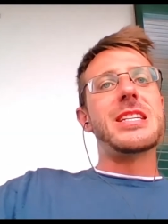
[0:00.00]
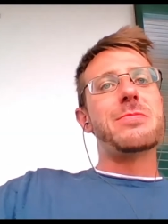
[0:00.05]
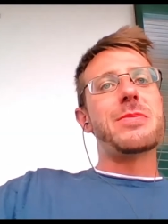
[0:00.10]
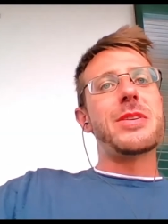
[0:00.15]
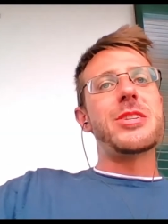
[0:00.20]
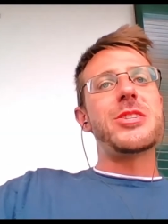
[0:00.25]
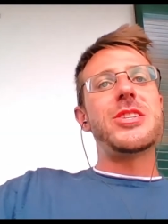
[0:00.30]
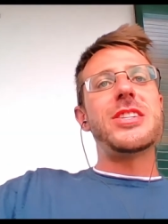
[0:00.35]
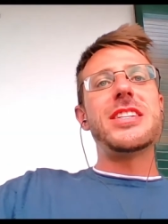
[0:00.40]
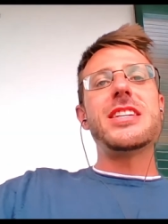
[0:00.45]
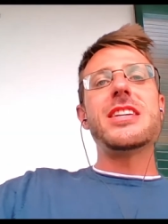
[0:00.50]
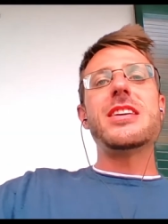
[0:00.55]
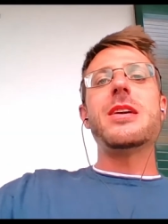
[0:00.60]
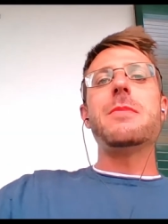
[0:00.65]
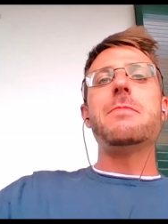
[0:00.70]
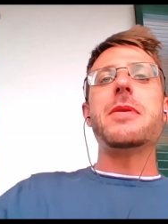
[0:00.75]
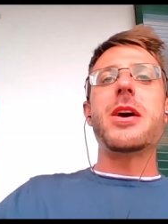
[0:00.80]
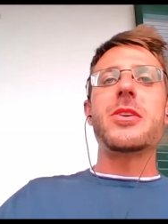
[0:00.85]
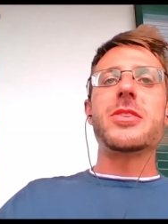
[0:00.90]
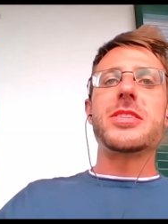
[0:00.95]
especially
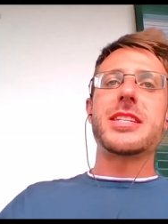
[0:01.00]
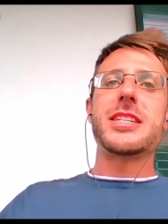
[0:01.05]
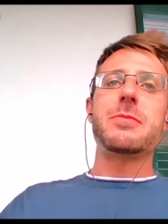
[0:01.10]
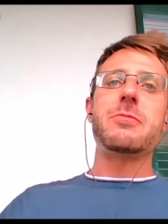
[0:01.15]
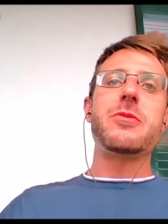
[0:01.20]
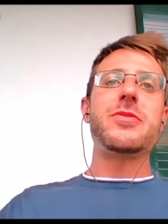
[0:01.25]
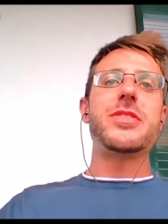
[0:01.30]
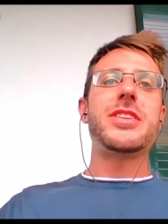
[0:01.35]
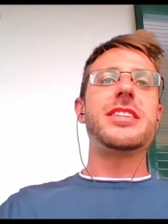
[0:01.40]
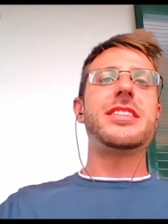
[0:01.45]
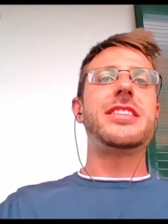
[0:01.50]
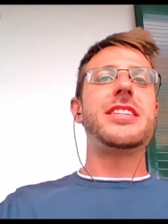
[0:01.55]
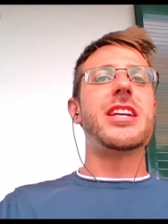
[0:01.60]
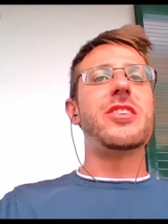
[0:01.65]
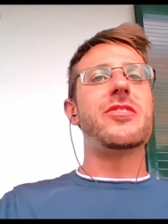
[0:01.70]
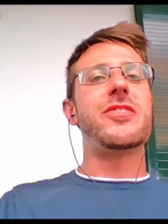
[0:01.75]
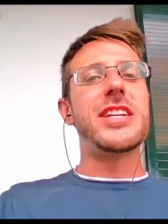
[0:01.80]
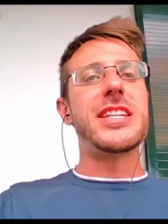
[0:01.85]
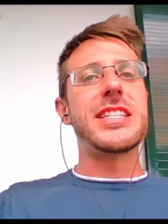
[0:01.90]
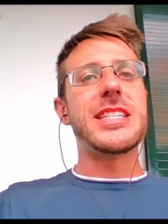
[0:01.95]
about some of this
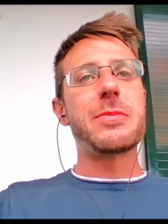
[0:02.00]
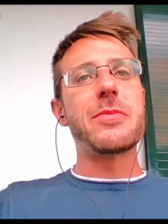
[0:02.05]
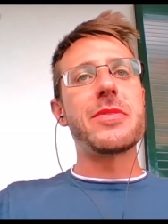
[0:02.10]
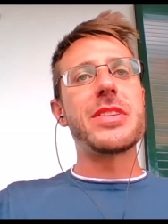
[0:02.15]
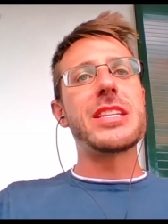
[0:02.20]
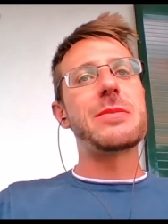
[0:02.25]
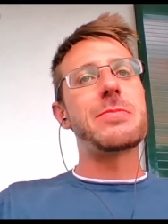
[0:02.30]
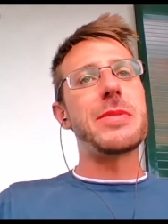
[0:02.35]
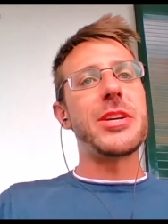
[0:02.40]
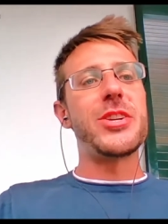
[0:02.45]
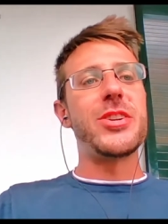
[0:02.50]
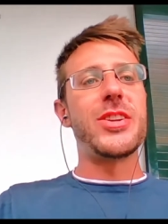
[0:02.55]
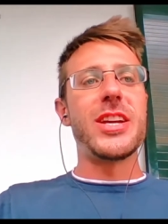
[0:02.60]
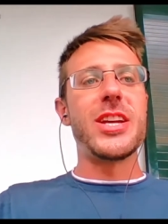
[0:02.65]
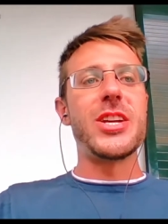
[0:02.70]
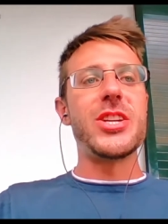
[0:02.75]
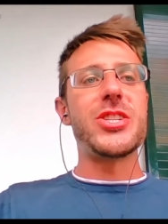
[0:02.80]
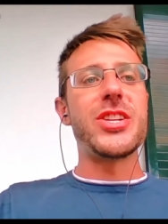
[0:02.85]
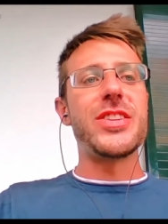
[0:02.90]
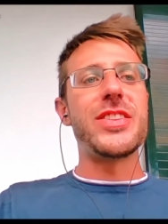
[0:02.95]
theory, some of the
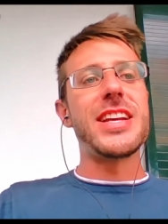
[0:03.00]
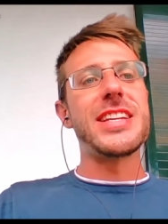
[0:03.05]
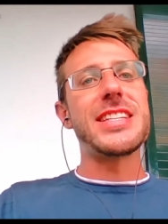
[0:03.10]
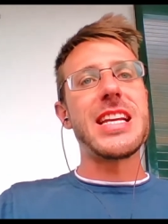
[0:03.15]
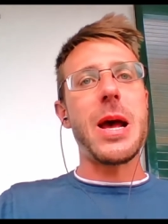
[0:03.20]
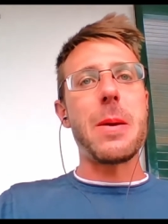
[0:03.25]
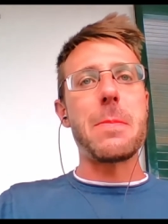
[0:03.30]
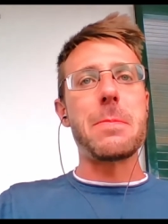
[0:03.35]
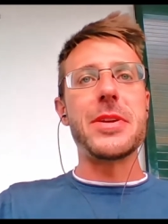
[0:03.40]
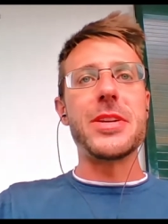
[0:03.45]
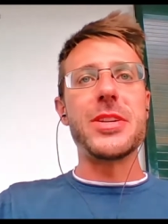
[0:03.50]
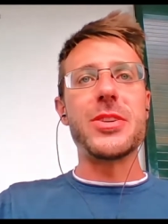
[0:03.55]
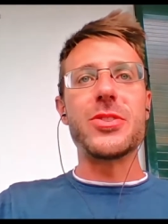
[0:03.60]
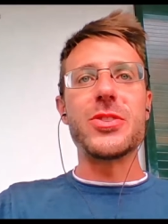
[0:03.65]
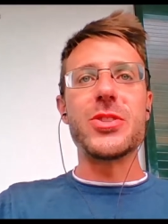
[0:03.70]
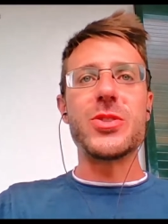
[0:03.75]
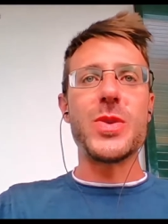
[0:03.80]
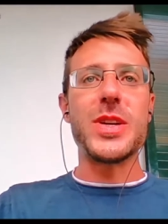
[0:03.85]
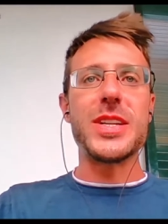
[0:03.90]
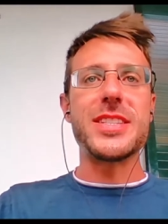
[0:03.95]
speculation that's happening
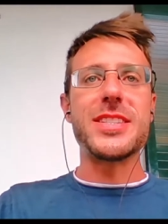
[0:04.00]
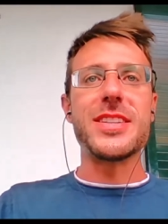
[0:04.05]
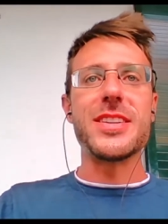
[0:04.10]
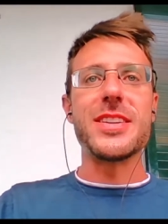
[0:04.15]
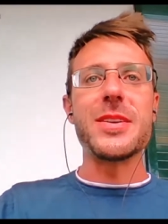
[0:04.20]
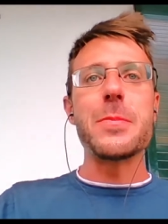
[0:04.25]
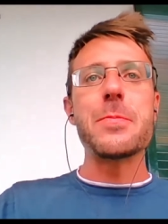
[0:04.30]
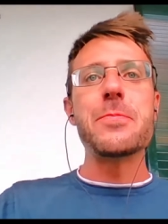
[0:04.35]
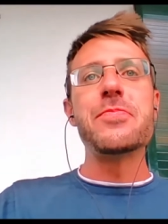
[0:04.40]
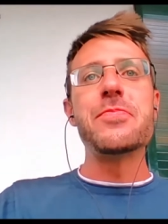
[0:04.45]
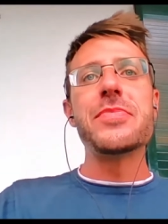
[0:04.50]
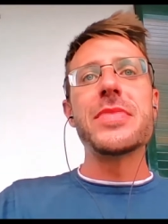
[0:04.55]
on Twitter,